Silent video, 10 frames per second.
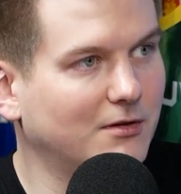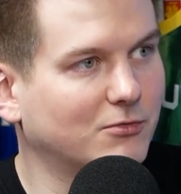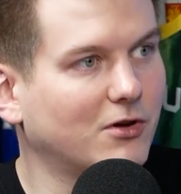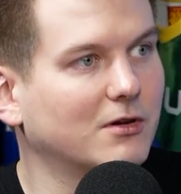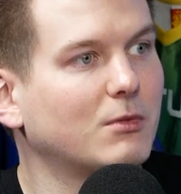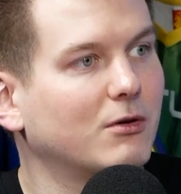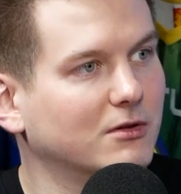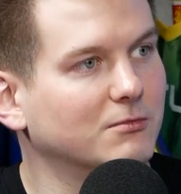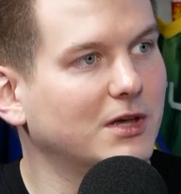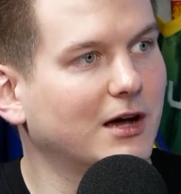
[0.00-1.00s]
I'm talking about
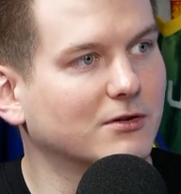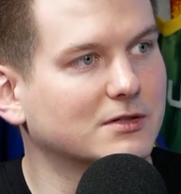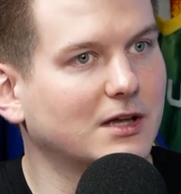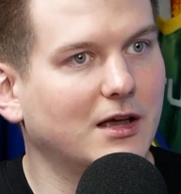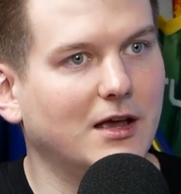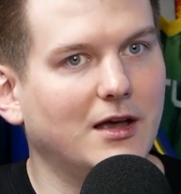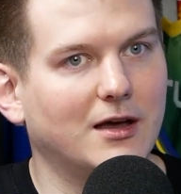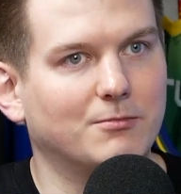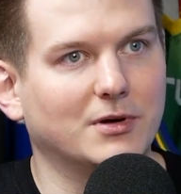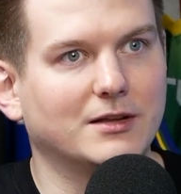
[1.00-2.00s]
Olympiacos
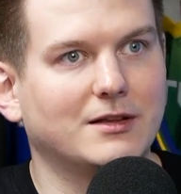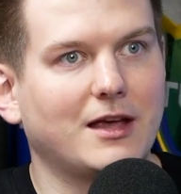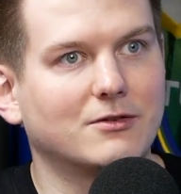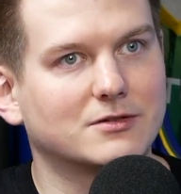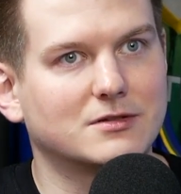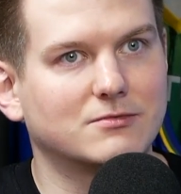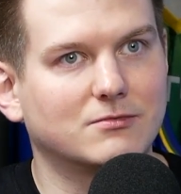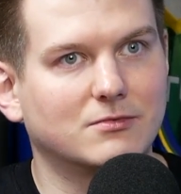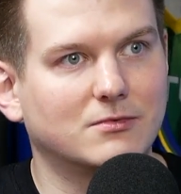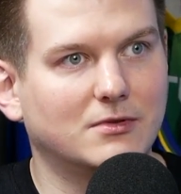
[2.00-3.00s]
and Panathinaikos.
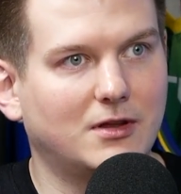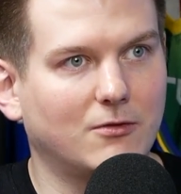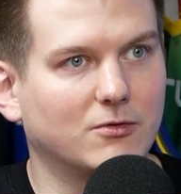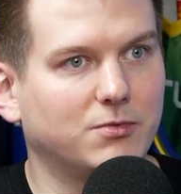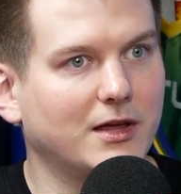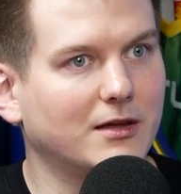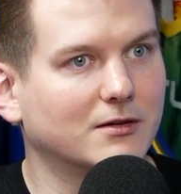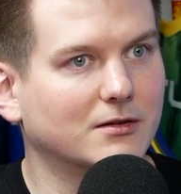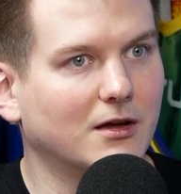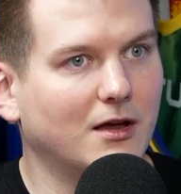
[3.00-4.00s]
They were playing